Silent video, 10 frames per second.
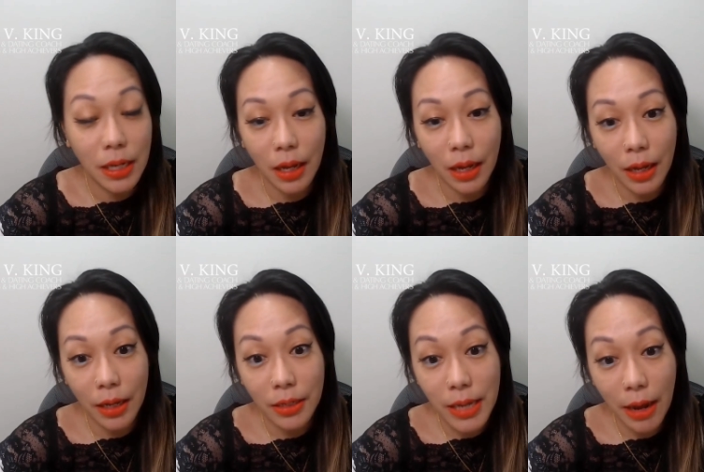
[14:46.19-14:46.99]

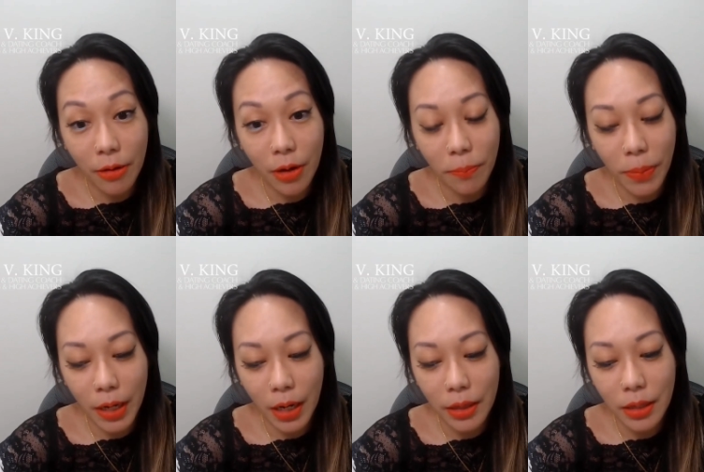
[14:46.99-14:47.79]
a downer,
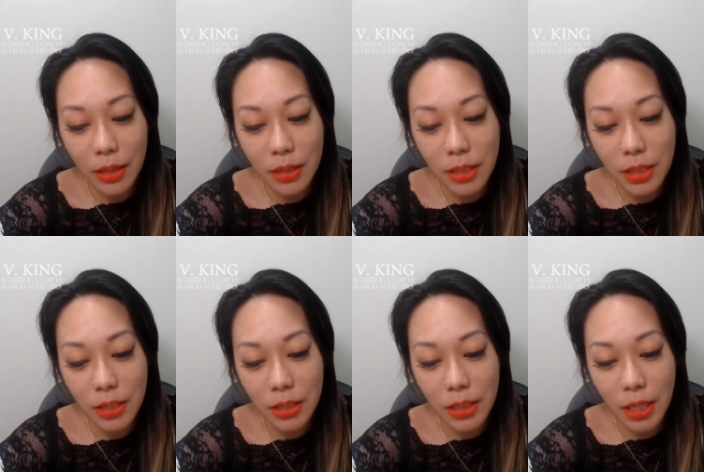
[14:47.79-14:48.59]
but I think it's
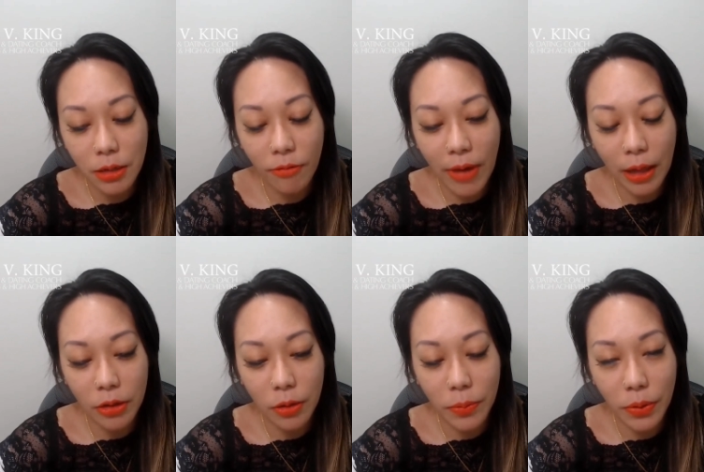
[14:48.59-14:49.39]
such a
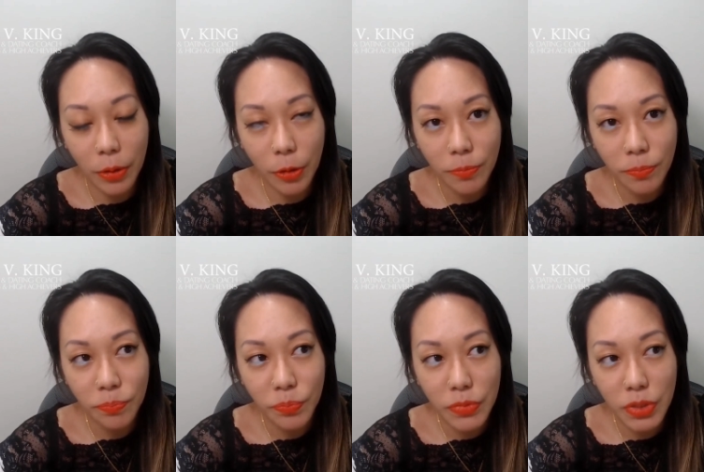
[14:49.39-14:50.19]
valuable
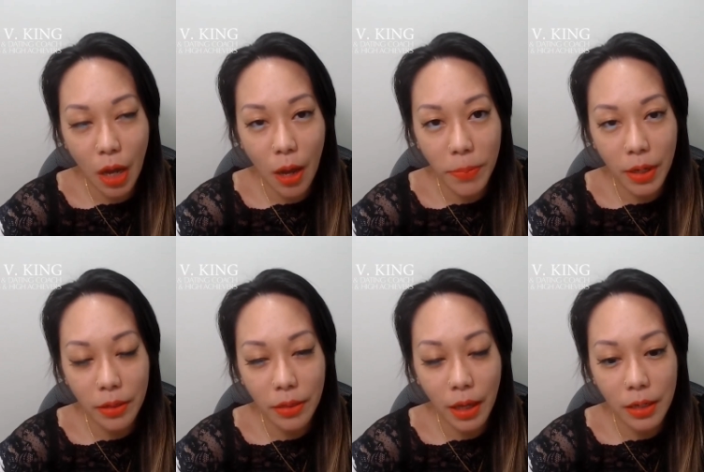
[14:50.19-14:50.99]
topic
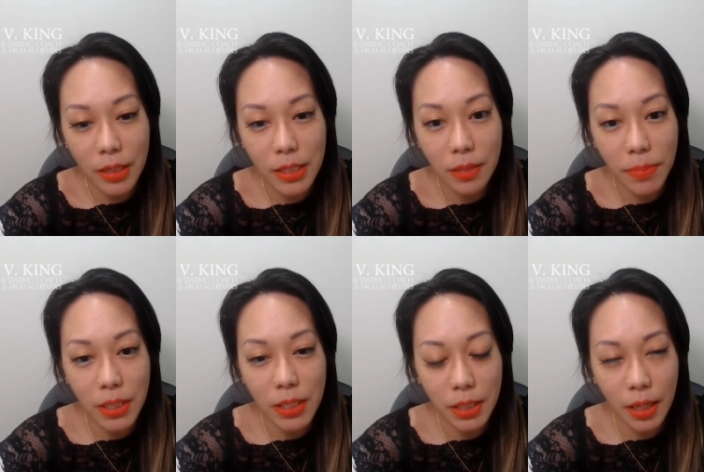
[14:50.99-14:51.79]
that needs to be
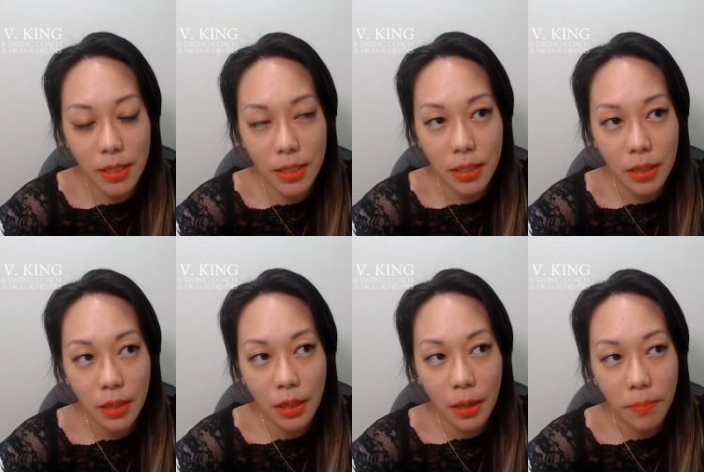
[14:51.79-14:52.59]
discussed,
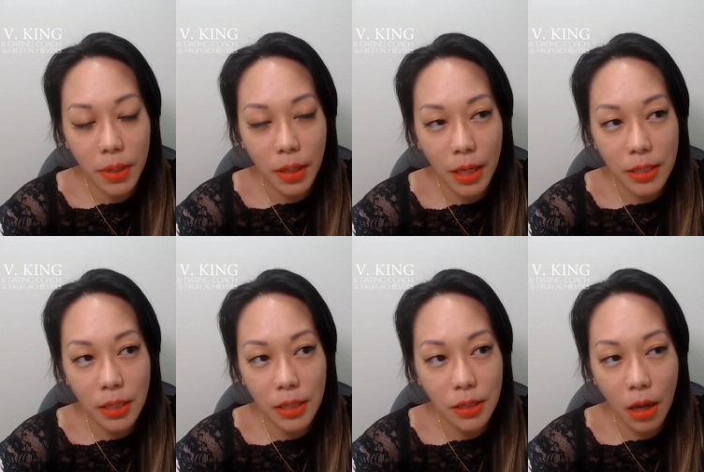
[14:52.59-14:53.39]
because
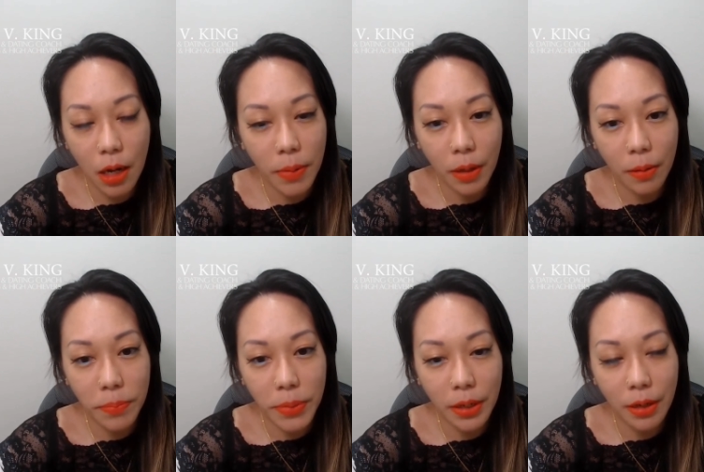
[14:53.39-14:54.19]
it's not about
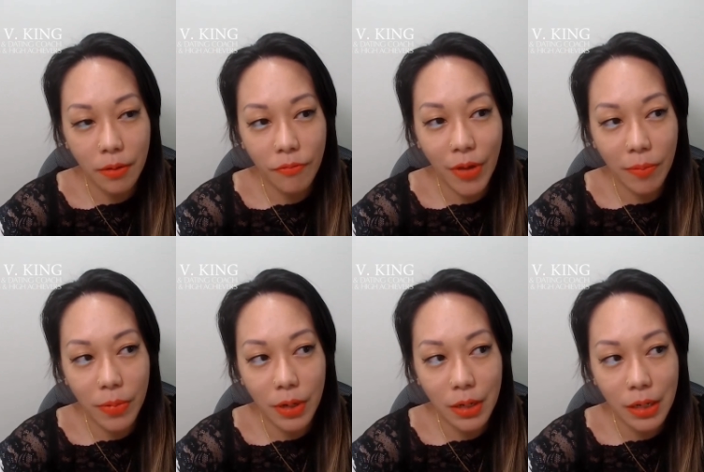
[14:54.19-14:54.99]
being
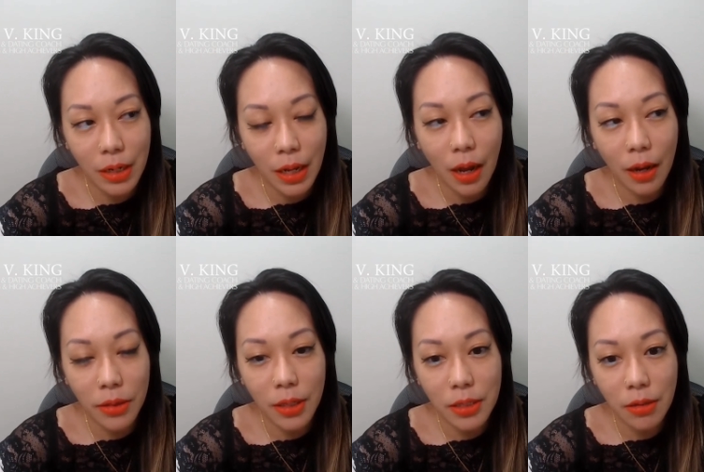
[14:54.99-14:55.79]
feminine. I
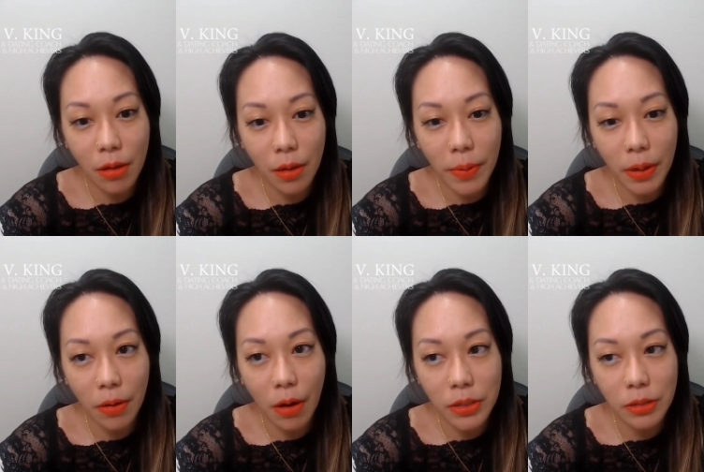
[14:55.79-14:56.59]
think it's all about
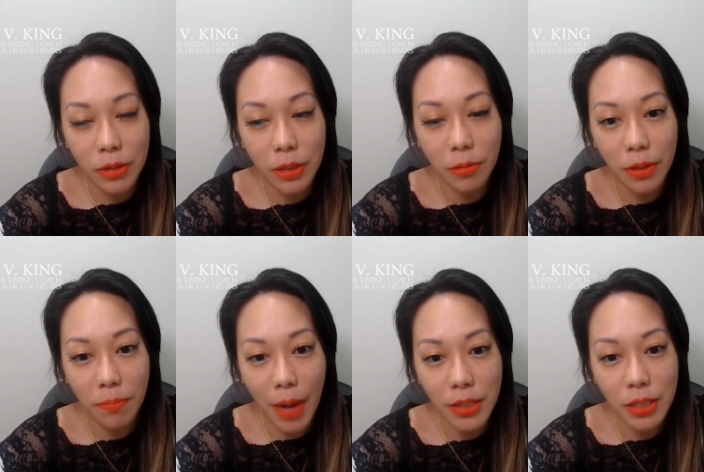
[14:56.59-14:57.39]
also equally
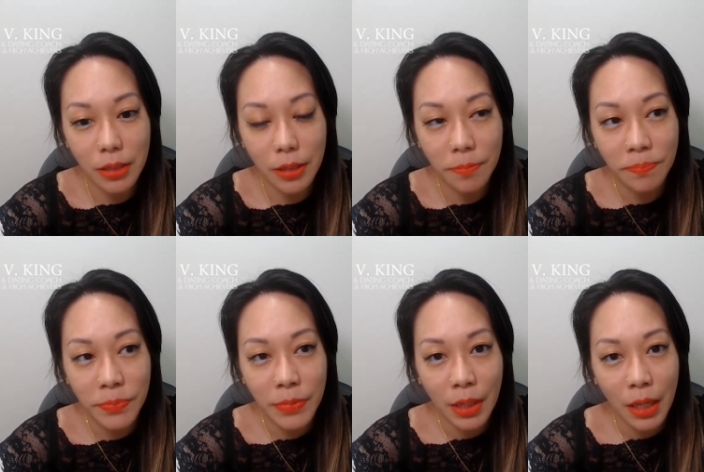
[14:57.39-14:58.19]
masculine.
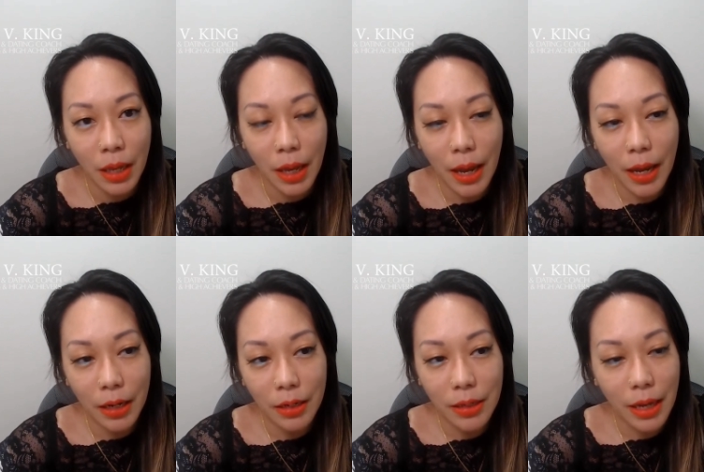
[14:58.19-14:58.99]

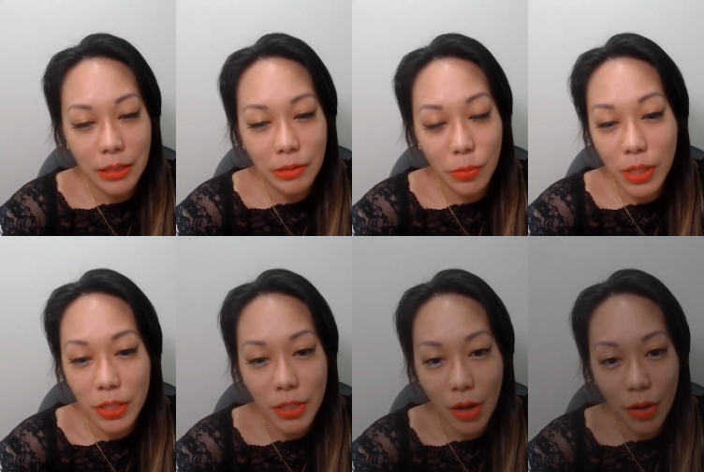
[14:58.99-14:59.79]
And yes, we can talk